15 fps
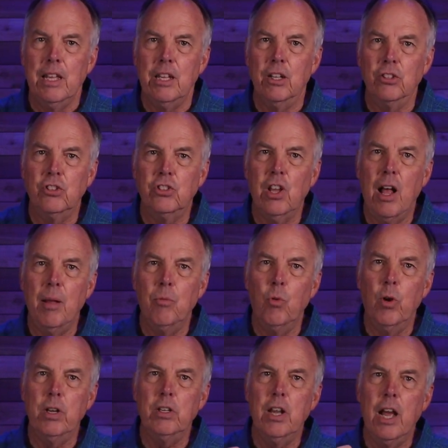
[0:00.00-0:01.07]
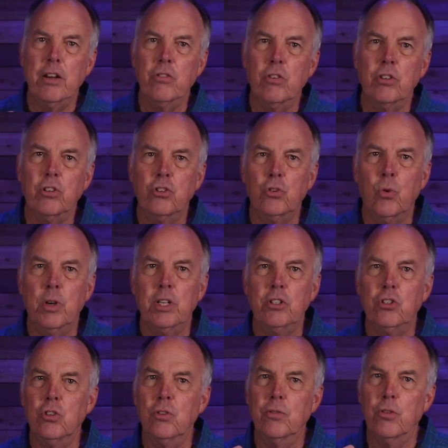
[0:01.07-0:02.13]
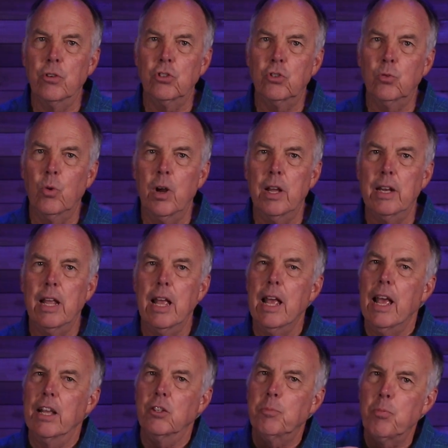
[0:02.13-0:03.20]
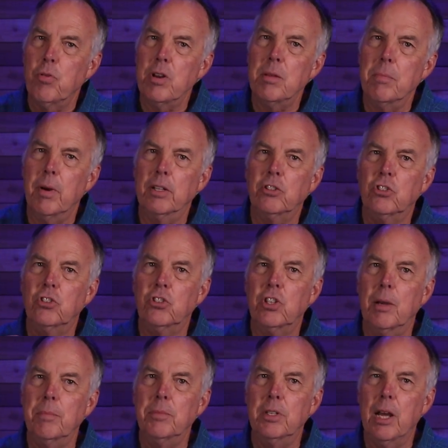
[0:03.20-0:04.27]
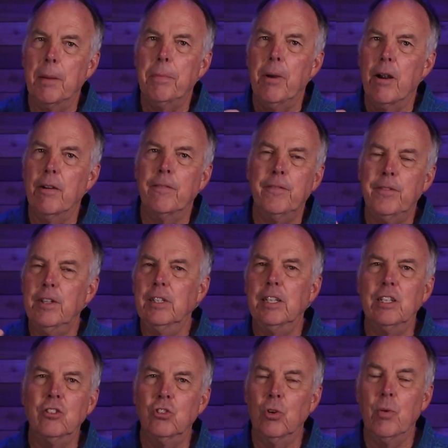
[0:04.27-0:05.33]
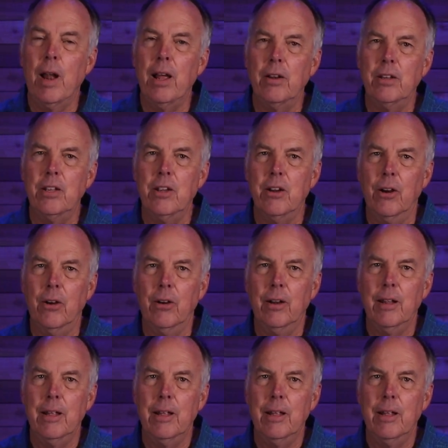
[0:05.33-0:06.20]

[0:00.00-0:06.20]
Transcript: You know, Psalm 122 verse 1 has pretty much summed up our feelings around here.